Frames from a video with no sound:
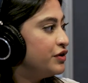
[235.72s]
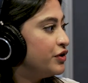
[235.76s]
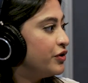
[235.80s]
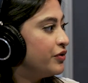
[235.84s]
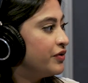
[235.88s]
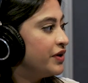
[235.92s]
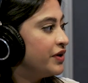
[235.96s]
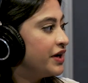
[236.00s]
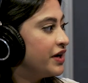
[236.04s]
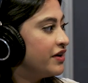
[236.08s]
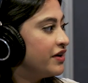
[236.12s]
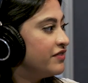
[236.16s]
You know,
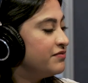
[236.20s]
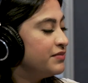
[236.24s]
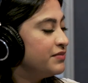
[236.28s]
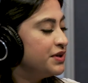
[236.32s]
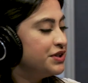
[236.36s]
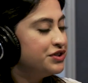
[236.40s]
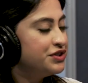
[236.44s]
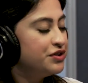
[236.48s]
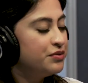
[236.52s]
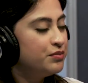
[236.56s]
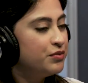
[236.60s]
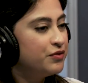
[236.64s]
like I've
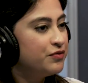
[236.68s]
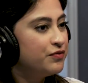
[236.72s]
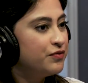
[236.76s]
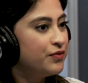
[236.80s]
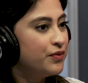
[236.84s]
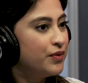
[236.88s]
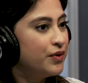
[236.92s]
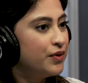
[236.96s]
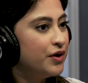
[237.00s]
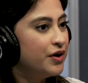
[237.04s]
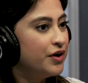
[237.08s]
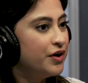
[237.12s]
mentioned
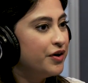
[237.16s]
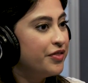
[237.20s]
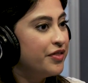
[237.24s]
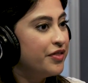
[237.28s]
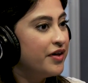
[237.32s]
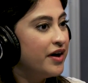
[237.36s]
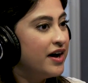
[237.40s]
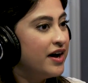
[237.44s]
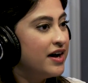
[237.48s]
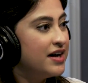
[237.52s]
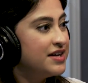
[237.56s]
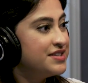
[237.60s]
before,
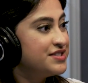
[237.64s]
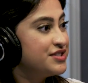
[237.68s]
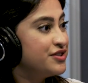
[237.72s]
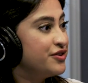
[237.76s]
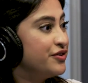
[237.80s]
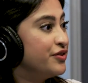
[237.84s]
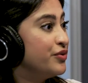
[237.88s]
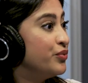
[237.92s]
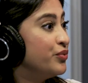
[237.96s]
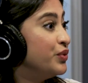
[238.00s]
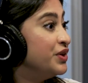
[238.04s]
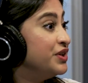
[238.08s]
the eyes
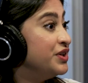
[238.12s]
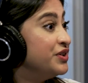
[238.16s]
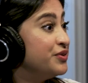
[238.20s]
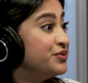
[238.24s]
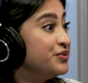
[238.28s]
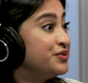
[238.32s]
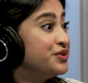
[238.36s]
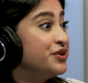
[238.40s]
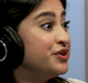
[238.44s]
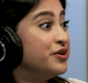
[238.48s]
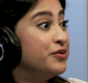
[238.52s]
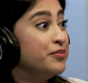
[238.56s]
are the window
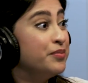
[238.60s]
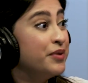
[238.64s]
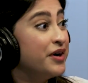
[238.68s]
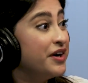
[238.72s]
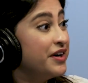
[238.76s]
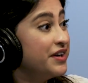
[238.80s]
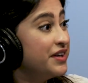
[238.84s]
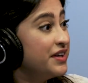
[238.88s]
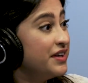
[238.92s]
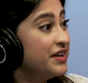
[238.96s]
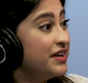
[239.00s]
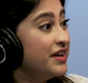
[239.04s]
to your
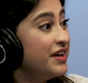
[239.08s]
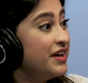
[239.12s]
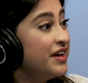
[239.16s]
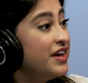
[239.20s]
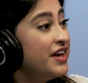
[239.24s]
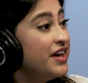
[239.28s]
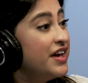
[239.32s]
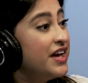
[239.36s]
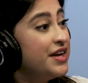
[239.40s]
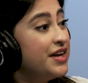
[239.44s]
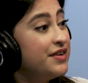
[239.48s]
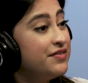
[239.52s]
body.
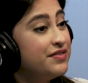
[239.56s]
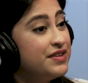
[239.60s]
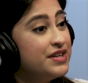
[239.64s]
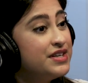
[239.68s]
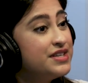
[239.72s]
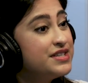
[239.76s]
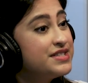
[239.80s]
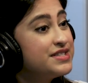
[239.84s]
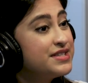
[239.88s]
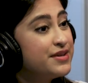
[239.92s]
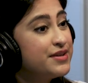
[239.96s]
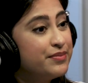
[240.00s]
If
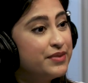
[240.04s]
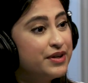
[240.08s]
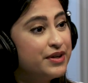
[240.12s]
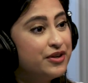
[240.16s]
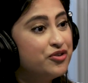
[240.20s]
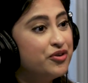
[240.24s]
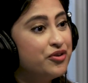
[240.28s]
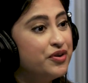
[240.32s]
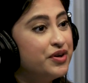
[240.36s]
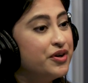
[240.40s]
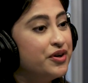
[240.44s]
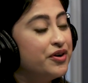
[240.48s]
there is something
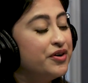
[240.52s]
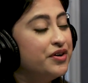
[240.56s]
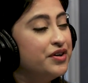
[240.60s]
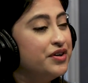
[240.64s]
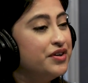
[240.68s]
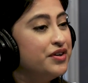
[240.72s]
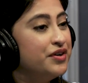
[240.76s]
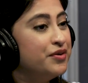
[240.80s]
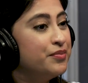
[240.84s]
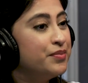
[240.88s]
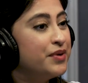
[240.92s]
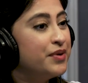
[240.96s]
going on
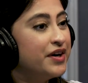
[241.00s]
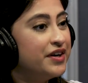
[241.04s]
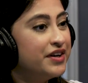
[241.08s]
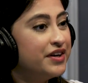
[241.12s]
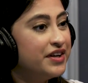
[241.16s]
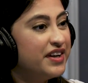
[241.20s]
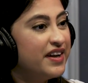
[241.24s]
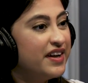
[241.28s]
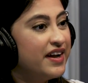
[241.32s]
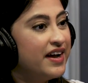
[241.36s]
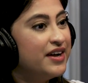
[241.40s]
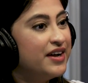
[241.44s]
in your
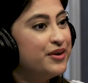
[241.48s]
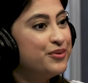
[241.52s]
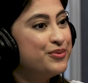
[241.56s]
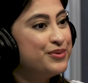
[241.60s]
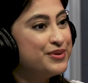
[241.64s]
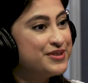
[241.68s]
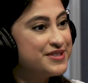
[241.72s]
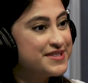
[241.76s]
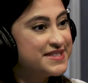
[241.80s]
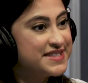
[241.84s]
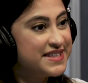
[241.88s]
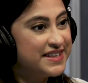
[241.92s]
body, I
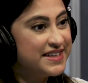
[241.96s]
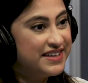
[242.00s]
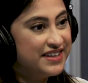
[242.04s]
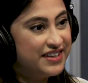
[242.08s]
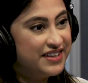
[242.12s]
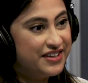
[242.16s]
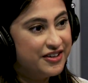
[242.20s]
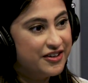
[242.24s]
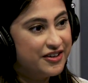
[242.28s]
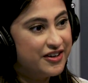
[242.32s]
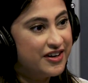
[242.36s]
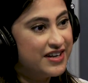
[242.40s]
will see it
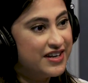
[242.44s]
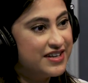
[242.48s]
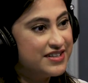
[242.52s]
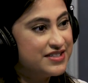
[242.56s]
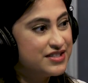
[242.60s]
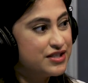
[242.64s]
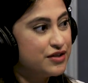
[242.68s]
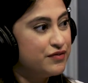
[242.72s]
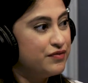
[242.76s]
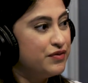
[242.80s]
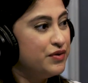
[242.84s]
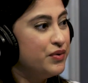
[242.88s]
in your
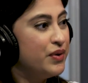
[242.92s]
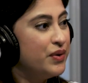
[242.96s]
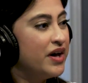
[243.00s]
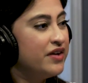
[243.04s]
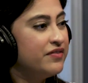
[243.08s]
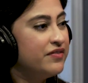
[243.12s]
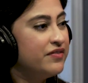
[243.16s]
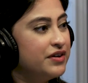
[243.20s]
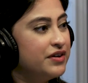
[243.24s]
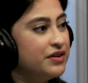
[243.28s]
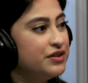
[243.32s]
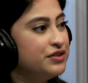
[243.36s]
eyes. If you
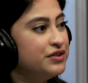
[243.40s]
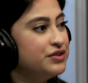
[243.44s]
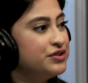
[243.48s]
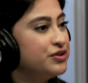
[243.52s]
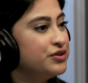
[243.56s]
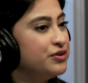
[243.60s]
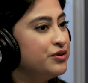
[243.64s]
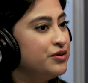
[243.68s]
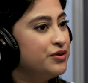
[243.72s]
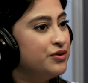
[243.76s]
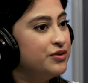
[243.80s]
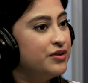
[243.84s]

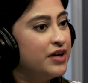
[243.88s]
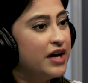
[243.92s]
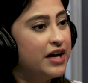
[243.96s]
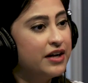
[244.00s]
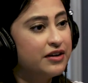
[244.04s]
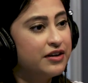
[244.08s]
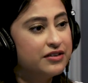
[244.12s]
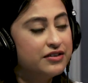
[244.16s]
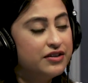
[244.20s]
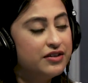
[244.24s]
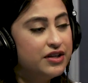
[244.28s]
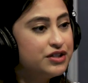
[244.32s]
uncontrolled
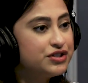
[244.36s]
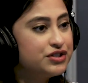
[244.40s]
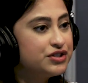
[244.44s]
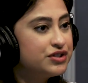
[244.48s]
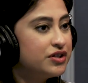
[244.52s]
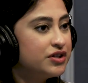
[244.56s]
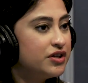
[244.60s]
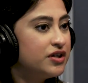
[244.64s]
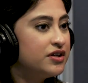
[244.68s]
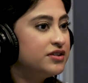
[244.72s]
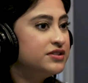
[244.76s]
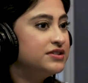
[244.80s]
high
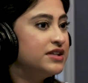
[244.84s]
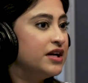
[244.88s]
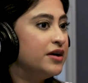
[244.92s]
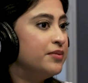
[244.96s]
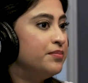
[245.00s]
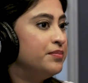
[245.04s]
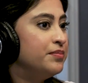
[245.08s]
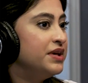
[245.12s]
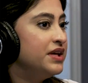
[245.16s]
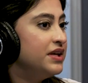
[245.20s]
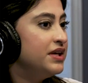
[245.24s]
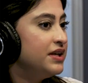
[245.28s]
cholesterol,
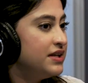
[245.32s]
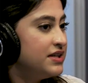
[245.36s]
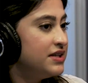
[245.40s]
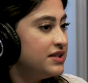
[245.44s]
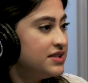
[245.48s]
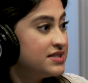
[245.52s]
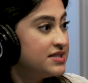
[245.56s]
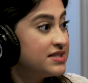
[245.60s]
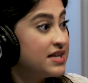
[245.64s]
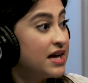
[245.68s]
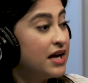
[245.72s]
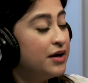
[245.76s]

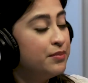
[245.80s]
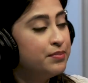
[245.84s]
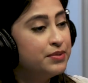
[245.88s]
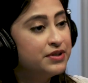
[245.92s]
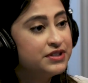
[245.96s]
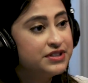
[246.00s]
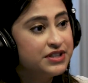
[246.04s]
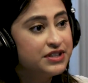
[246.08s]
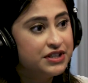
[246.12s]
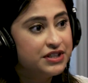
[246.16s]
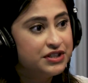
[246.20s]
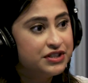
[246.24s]
diabetes,
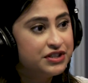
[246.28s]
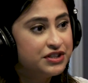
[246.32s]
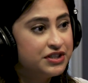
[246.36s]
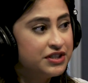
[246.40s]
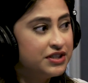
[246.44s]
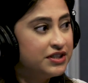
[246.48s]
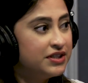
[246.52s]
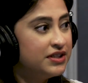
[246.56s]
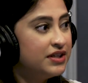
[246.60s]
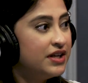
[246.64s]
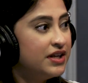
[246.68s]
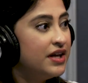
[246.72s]

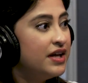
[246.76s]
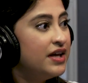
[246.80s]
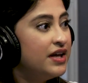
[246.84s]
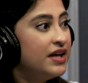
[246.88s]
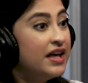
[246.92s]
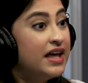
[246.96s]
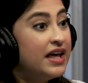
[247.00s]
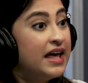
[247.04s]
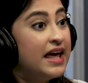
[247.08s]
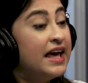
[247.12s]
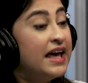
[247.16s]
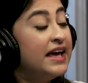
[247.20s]
hypertension,
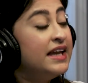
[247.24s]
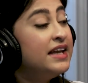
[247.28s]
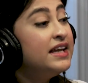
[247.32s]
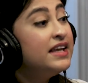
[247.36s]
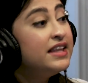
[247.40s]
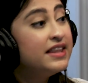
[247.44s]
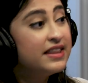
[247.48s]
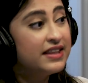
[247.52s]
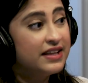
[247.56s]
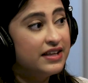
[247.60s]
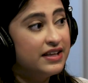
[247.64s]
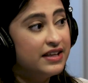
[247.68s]

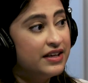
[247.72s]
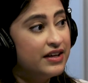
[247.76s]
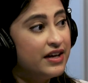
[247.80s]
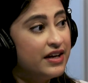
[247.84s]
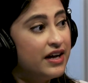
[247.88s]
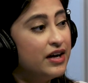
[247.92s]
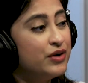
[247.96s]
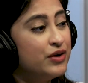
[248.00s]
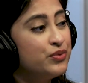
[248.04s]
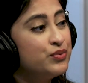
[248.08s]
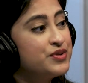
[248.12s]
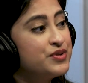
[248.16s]
anything,
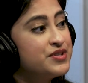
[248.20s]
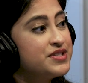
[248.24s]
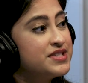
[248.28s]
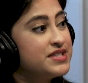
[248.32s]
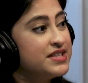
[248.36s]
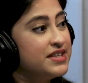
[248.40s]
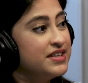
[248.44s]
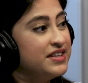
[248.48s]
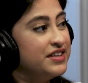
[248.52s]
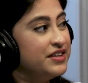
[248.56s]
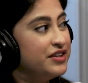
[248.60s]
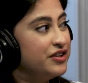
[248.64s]
I will
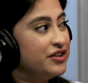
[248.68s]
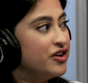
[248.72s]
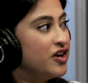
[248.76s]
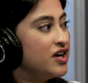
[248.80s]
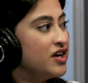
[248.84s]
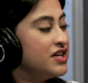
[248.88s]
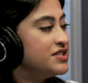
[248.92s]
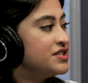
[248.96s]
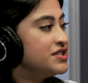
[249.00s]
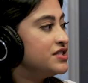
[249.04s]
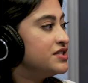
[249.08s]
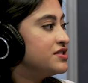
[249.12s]
see it in your
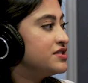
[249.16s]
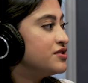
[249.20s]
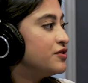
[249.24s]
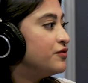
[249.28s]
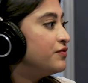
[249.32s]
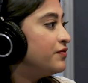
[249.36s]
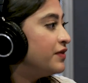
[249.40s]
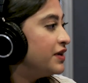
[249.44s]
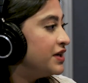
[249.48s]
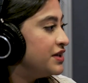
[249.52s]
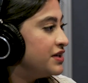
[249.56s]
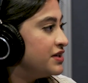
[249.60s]
eyes. It's so
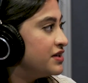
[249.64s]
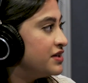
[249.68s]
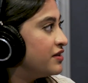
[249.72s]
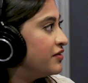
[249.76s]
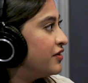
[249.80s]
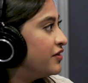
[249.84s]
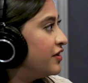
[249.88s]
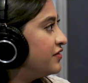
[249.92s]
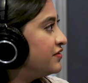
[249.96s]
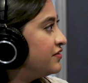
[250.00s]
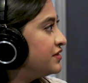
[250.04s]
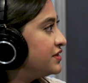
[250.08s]
funny. A
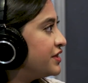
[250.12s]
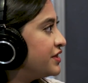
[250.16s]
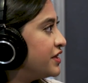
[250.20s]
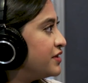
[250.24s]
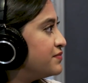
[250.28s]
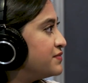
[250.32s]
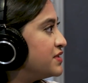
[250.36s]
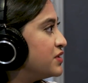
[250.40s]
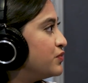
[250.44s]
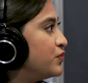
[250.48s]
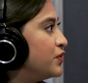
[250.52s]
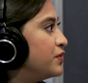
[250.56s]
lot of the
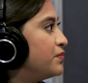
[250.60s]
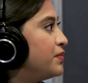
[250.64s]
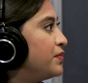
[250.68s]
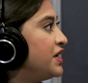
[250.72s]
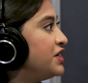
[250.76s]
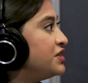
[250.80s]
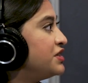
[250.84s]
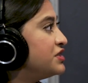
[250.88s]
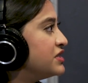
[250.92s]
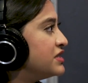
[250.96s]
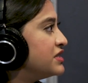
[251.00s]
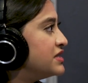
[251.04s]
times I'm with
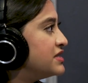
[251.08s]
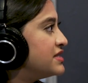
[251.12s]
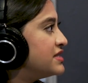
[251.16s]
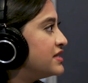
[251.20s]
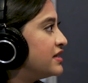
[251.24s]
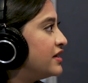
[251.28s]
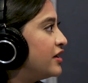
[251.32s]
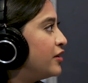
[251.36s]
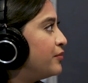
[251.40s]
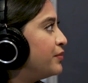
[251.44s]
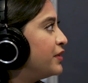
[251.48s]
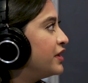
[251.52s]
patients
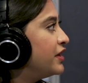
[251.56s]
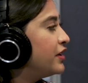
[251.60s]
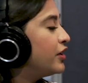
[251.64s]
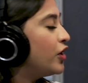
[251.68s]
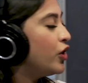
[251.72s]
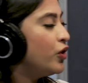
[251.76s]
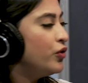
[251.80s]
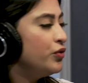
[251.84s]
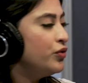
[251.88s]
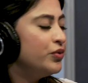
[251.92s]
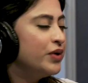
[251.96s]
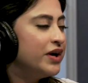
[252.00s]
and I'll be like,
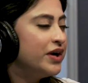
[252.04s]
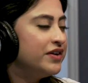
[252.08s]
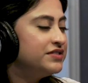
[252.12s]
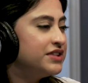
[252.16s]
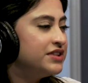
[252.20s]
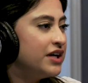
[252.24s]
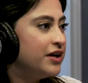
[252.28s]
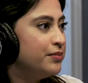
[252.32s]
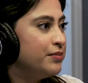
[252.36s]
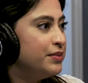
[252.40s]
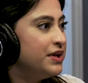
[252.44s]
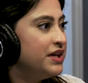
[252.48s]
oh, you have
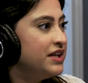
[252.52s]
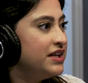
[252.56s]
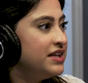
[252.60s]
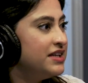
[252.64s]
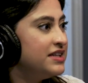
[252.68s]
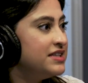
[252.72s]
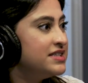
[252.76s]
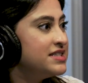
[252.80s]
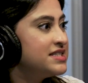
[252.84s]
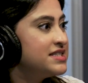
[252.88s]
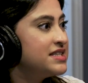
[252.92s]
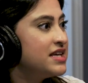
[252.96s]

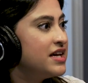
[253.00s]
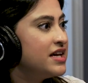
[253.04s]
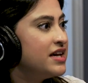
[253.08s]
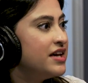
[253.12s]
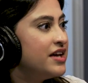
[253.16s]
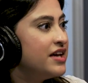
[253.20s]
diabetes.